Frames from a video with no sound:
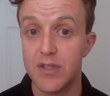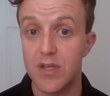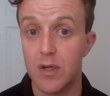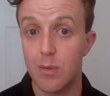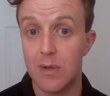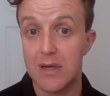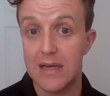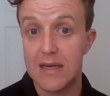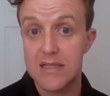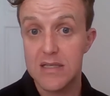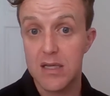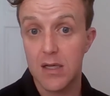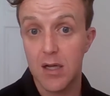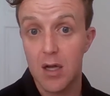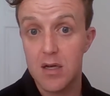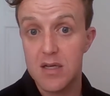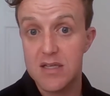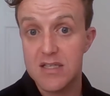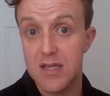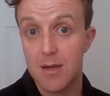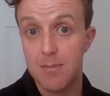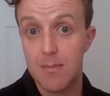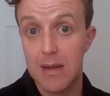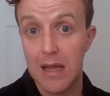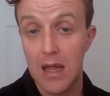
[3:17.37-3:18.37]
do we need to go to
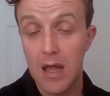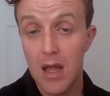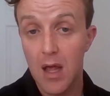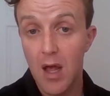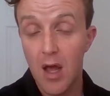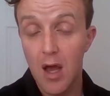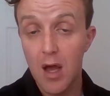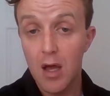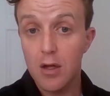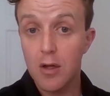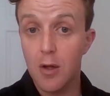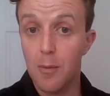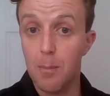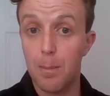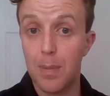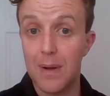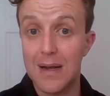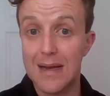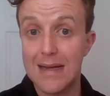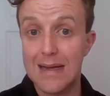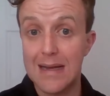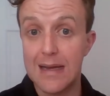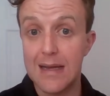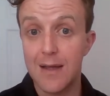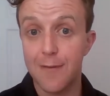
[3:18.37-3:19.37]
something
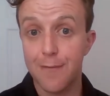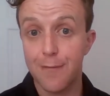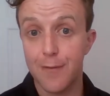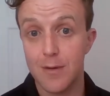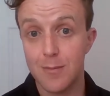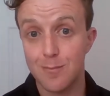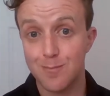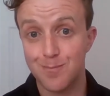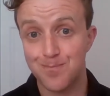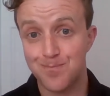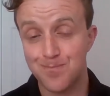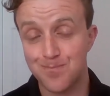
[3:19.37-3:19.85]
completely different?